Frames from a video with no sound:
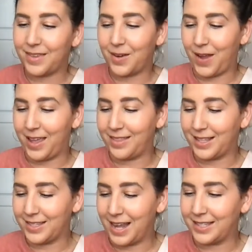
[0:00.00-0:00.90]
Okay,
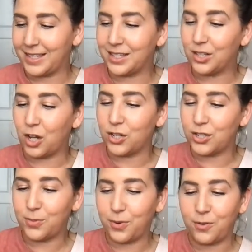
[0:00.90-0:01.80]
that's nice. It's a
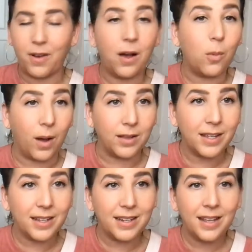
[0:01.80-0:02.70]
larger profile
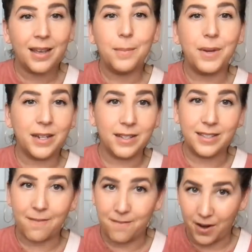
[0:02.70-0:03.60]
wallet, but it
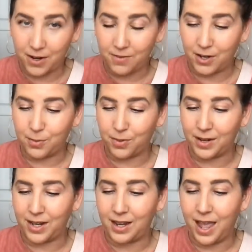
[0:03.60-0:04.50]
is very, very
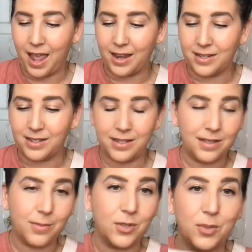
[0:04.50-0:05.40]
pretty. And
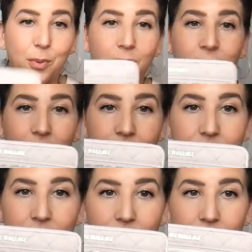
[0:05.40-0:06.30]
the most important thing is
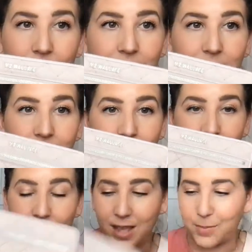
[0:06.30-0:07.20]
the color.
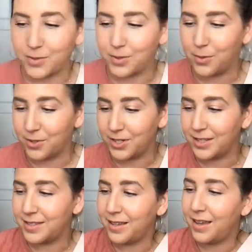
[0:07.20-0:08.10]
It's just absolutely
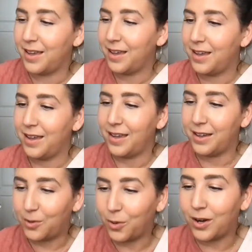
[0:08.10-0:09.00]
gorgeous.
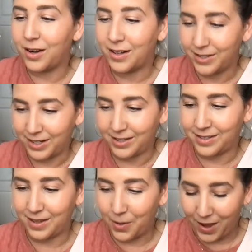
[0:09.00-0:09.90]

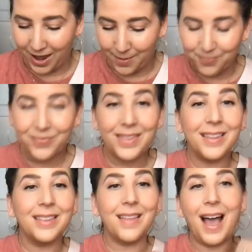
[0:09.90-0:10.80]
Gorgeous. Okay,
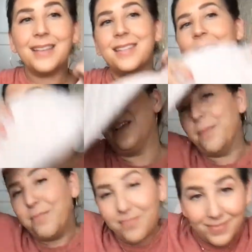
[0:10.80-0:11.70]
the last
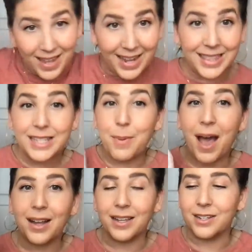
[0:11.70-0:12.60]
item in this
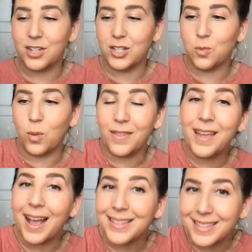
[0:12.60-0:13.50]
package is one
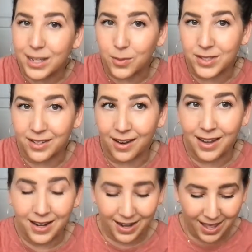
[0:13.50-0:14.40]
that has sequins on
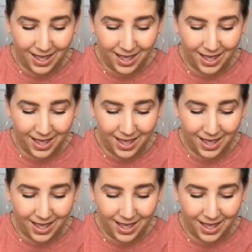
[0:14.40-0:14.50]
it.